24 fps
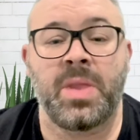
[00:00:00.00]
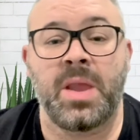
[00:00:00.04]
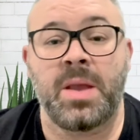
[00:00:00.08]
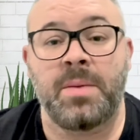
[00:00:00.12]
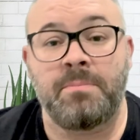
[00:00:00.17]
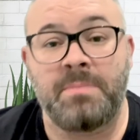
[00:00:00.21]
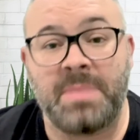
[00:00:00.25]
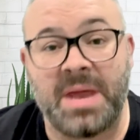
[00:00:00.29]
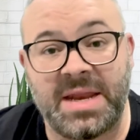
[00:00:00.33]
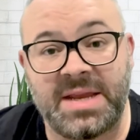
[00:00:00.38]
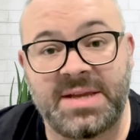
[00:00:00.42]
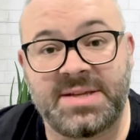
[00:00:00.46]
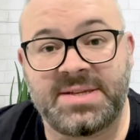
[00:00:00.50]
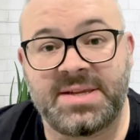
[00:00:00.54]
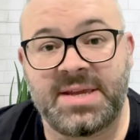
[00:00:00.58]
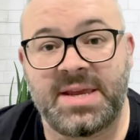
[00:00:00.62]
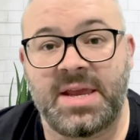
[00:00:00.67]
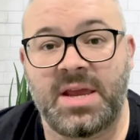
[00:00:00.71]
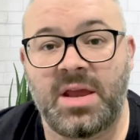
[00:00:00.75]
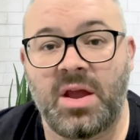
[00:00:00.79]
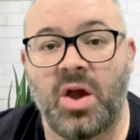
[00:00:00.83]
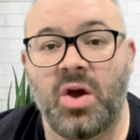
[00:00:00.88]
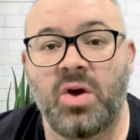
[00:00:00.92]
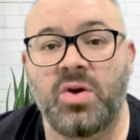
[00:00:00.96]
Many
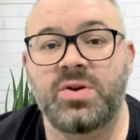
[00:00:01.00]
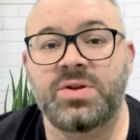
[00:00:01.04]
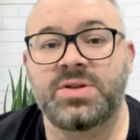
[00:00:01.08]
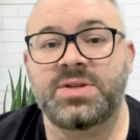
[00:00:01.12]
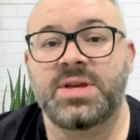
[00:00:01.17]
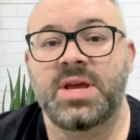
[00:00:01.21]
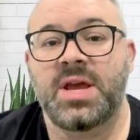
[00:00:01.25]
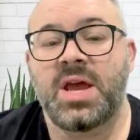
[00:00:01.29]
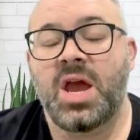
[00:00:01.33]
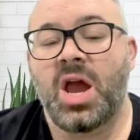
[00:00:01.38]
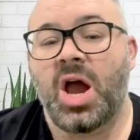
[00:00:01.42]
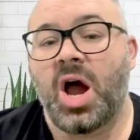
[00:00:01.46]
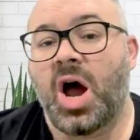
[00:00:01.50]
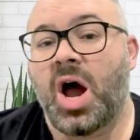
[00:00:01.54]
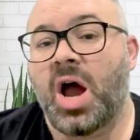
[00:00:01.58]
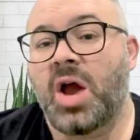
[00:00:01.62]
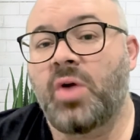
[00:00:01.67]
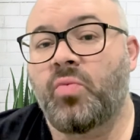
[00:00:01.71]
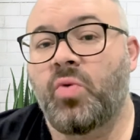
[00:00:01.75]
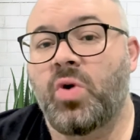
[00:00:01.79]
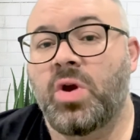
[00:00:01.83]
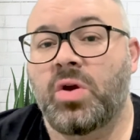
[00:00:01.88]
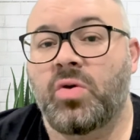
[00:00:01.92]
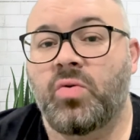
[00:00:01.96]
CEOs I
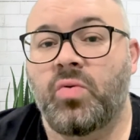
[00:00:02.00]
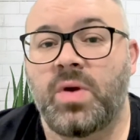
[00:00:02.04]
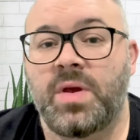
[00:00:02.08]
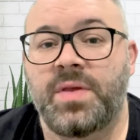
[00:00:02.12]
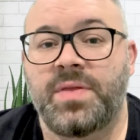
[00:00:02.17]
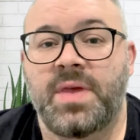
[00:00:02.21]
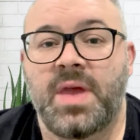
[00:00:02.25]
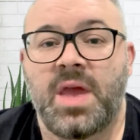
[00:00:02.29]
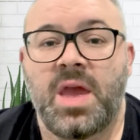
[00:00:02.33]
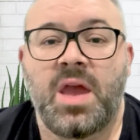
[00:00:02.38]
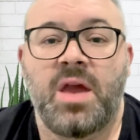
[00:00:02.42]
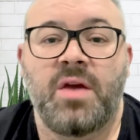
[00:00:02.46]
work with